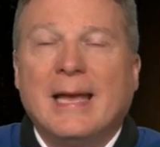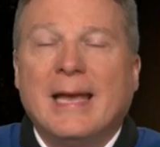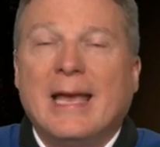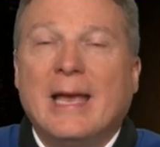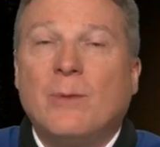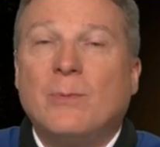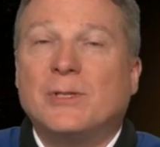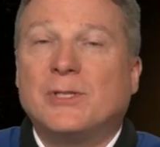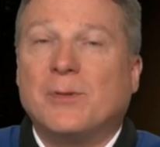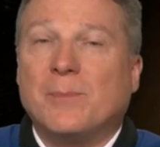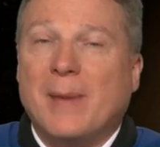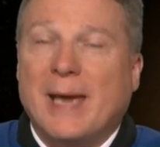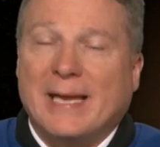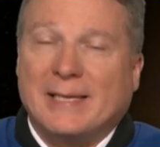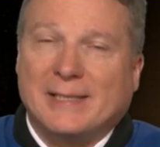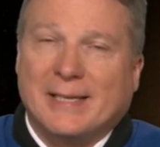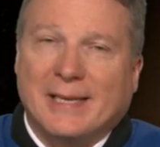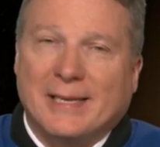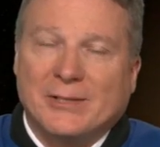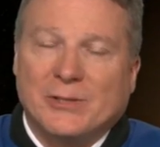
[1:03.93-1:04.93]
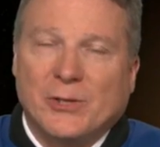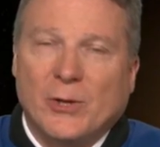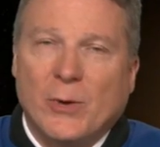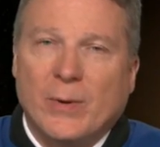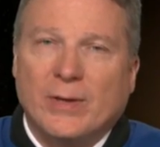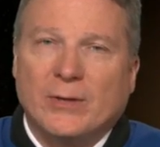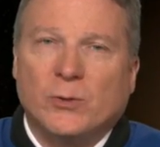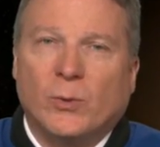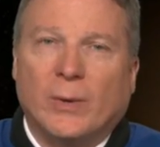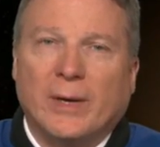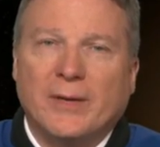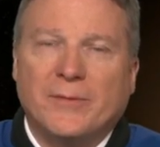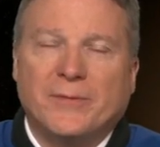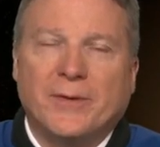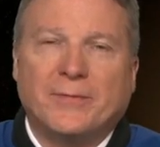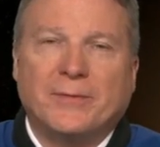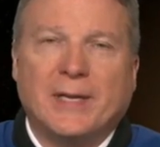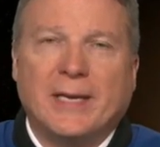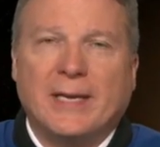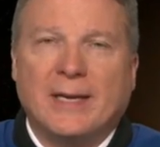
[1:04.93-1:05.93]
It was amazing. So in
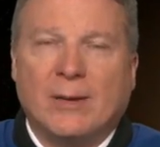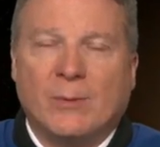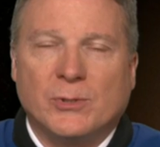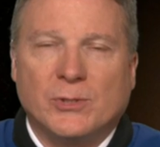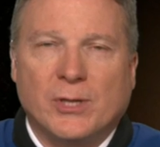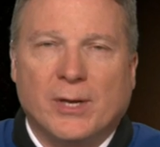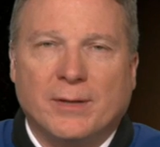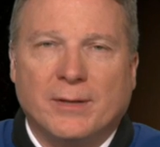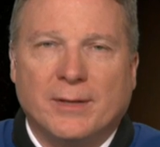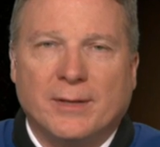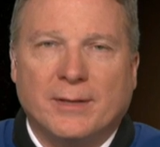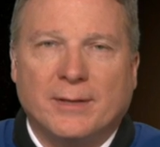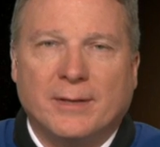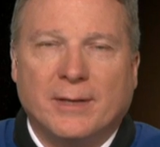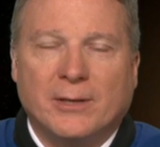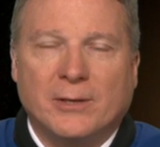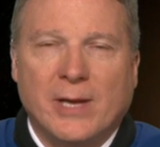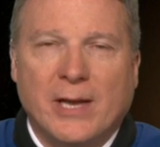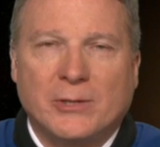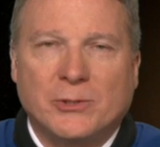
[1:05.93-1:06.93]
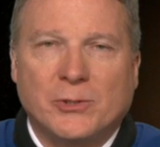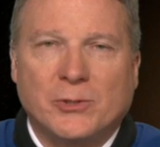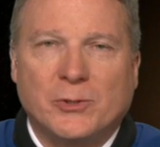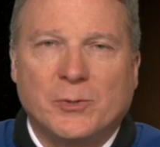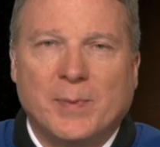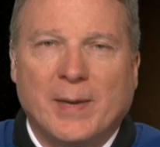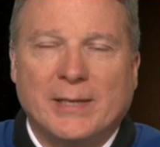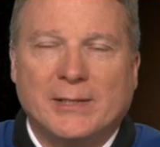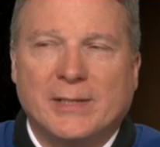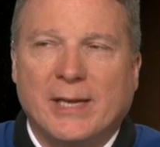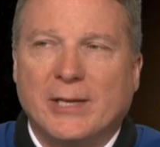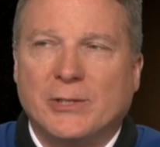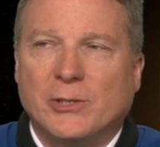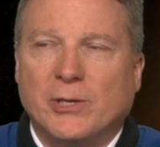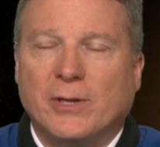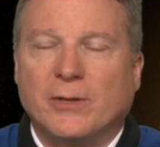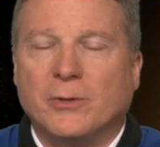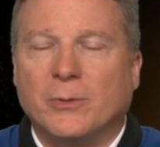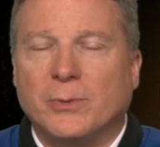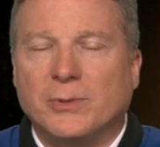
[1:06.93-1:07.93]
2015, I was on the International Space
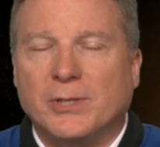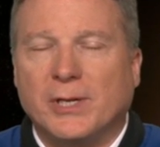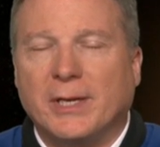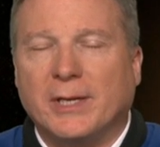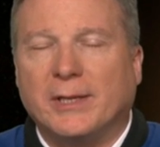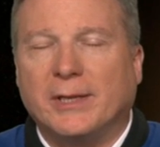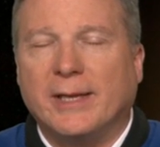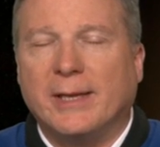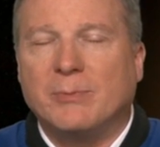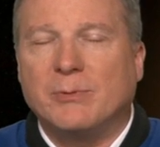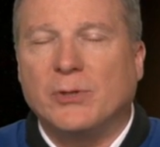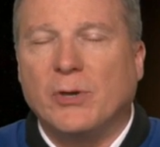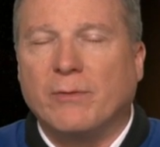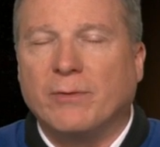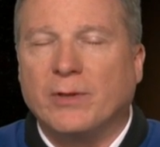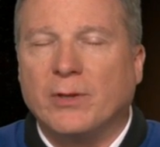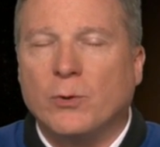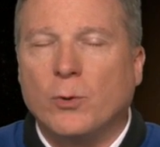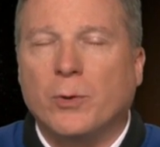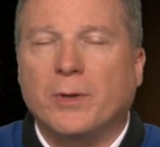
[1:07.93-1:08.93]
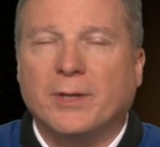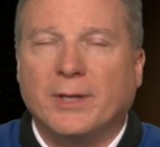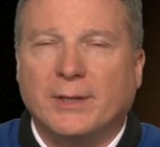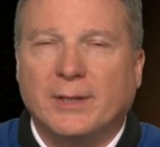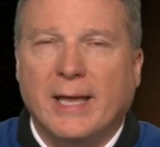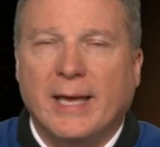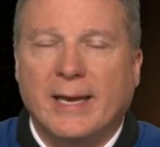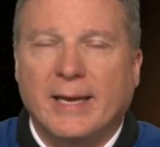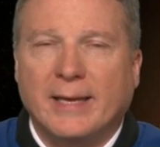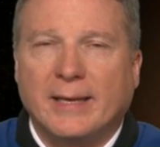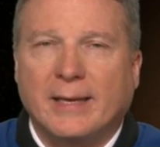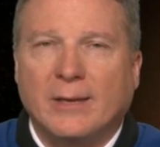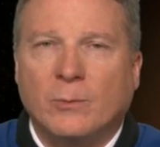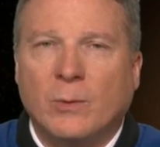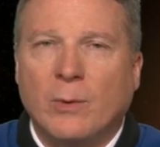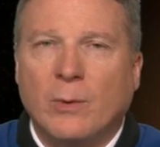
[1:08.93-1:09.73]
Station and there was an eclipse over the North Atlantic. And